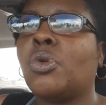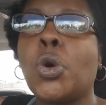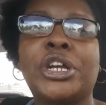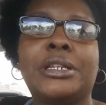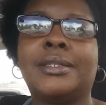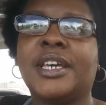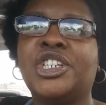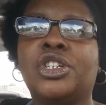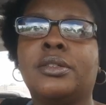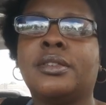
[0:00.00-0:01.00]

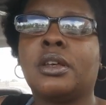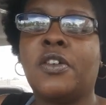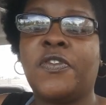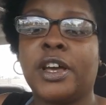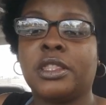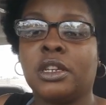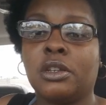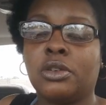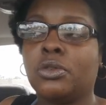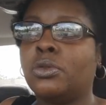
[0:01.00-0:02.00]
organization stuff, like the
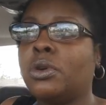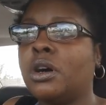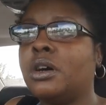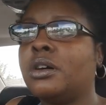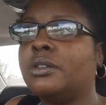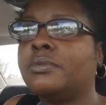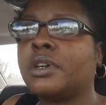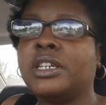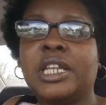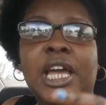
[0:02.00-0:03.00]
little uh,
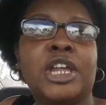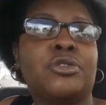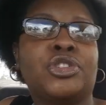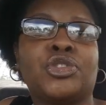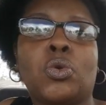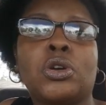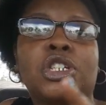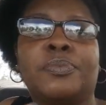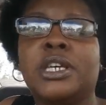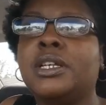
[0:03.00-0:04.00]
containers,
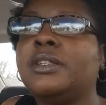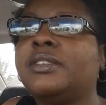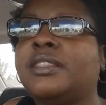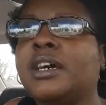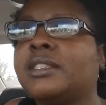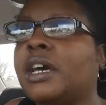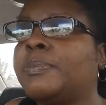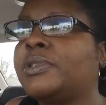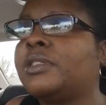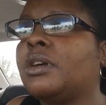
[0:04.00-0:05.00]
storage bins, that
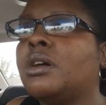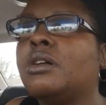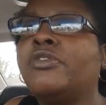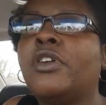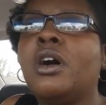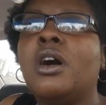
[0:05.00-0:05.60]
type of stuff.